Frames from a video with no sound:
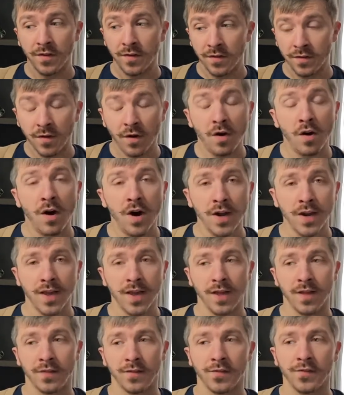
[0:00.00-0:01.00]
the
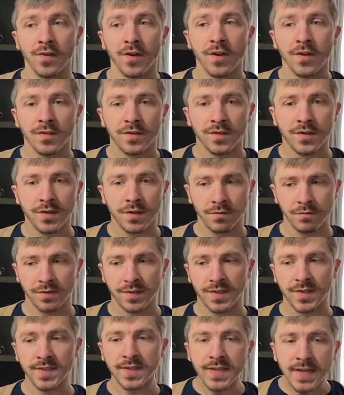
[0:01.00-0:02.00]
audience, to
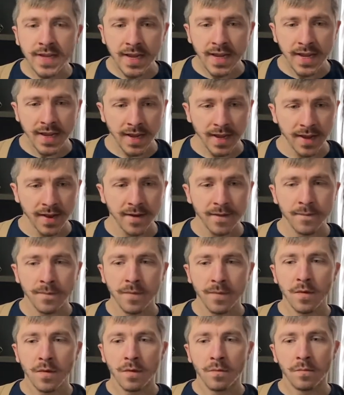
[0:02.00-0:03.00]
see
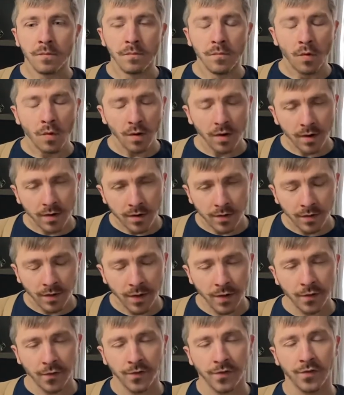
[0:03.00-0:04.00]
more
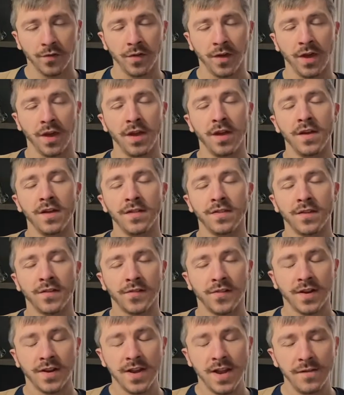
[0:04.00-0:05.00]
closely the
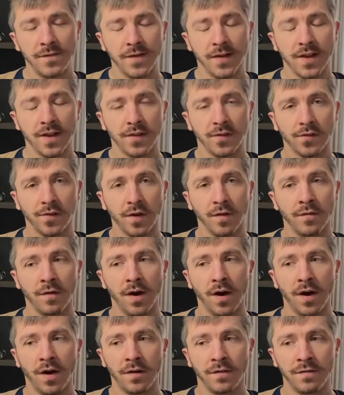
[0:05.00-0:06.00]
significance
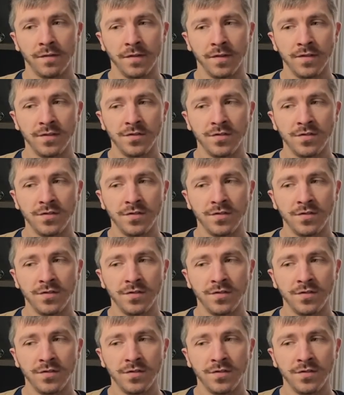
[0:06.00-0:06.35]
of